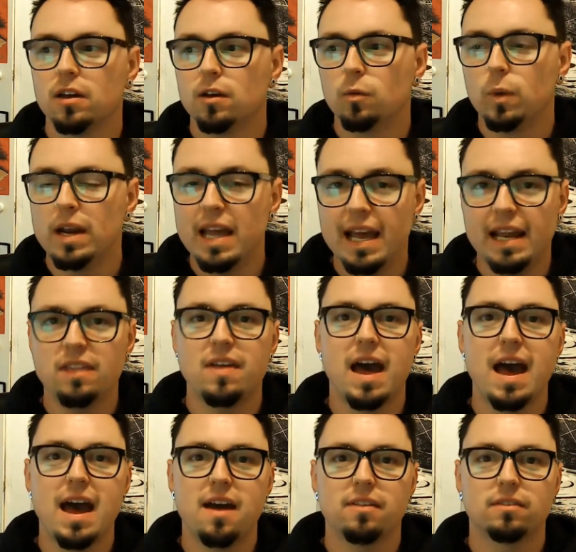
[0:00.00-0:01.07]
We're nearly
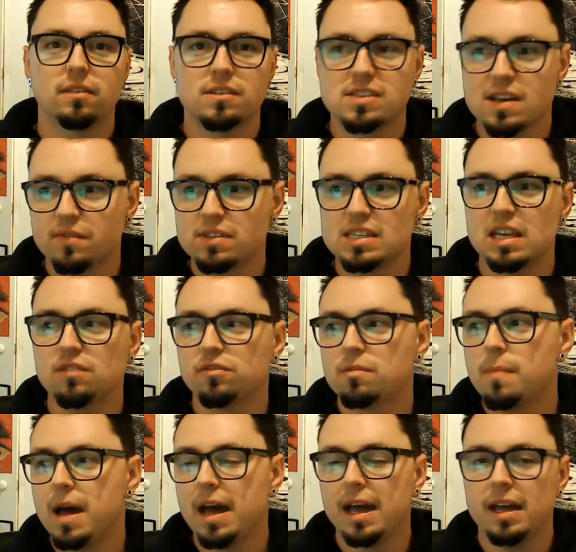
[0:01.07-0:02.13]
there. 17th of
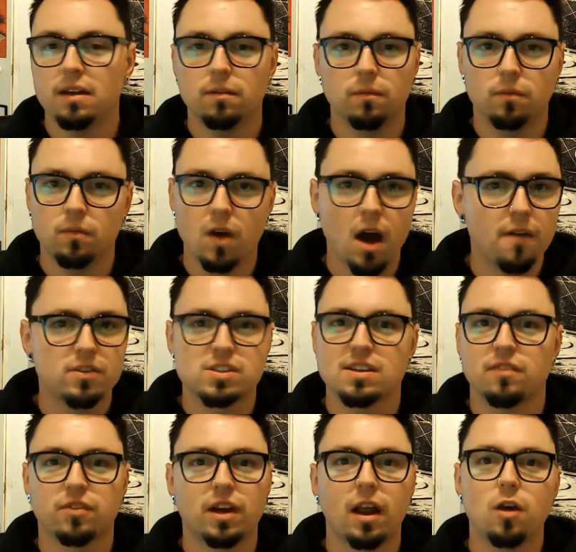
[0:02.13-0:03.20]
May, other
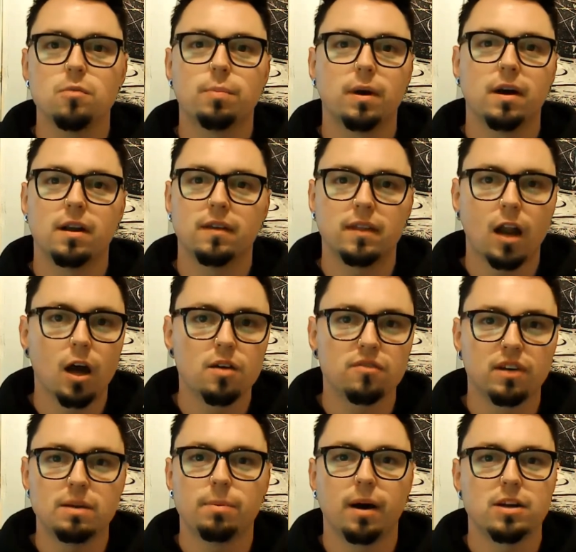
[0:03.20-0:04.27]
stuff can open, and then
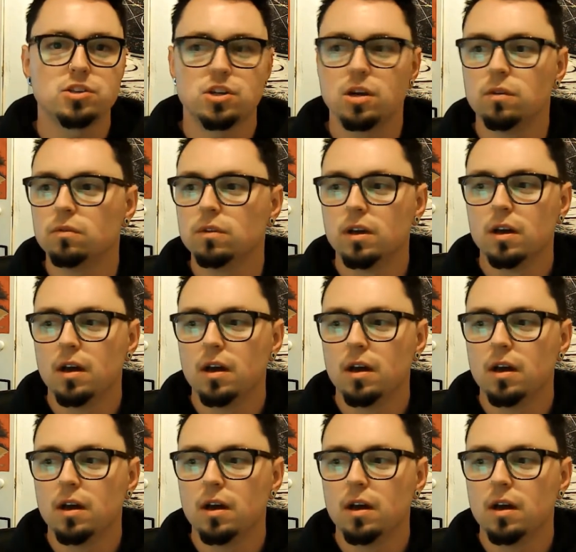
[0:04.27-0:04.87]
hopefully by June,